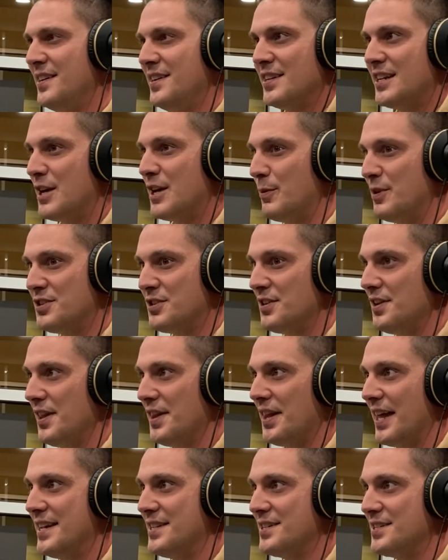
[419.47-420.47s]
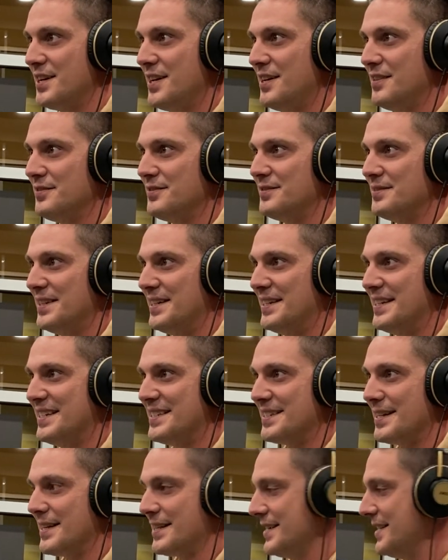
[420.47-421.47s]
can we turn all the lights off? And
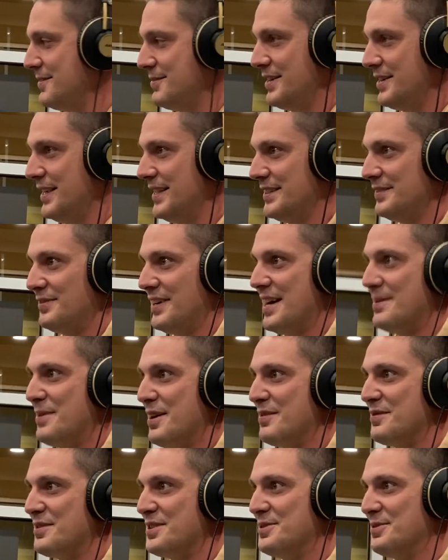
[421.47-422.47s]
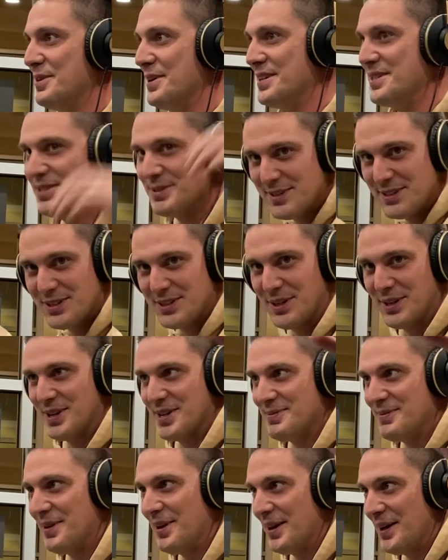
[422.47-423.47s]
he's like, yeah, we can get the vibe however you want. So we turned
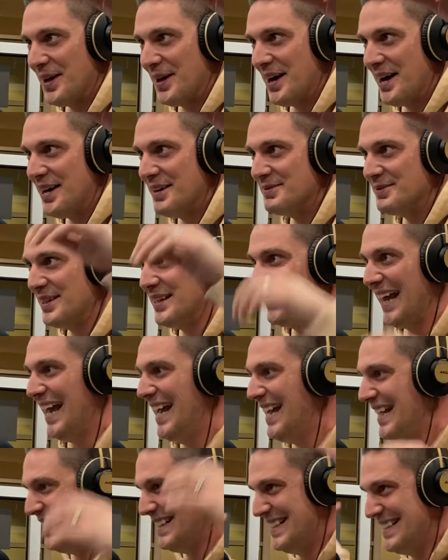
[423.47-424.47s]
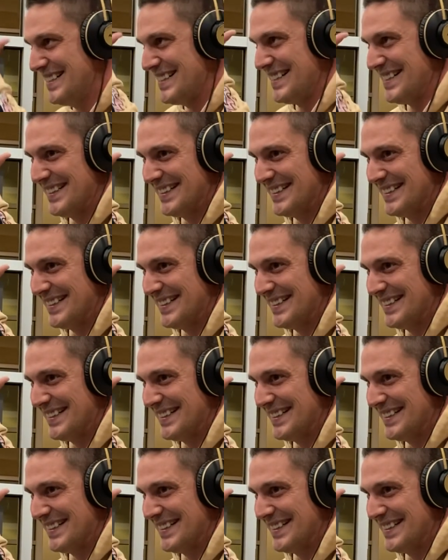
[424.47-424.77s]
them all off. Like it was all